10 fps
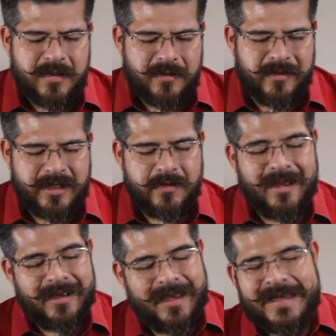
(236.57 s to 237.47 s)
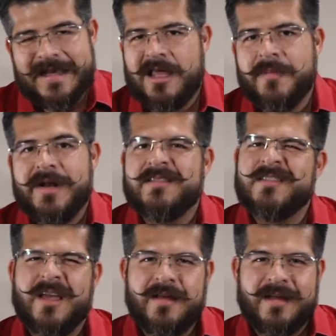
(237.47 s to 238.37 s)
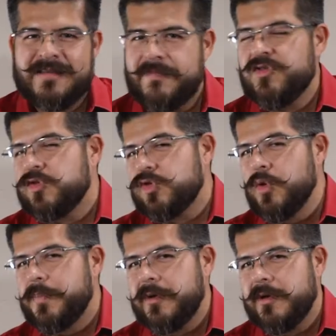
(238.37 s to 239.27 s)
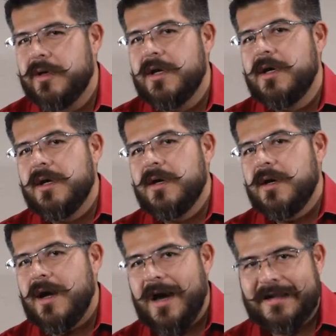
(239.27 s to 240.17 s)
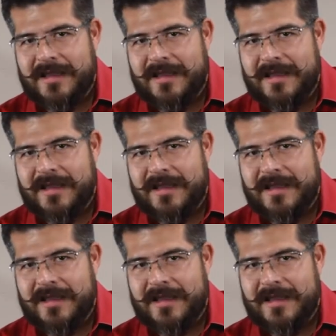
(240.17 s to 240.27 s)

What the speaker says: or any climate except super hot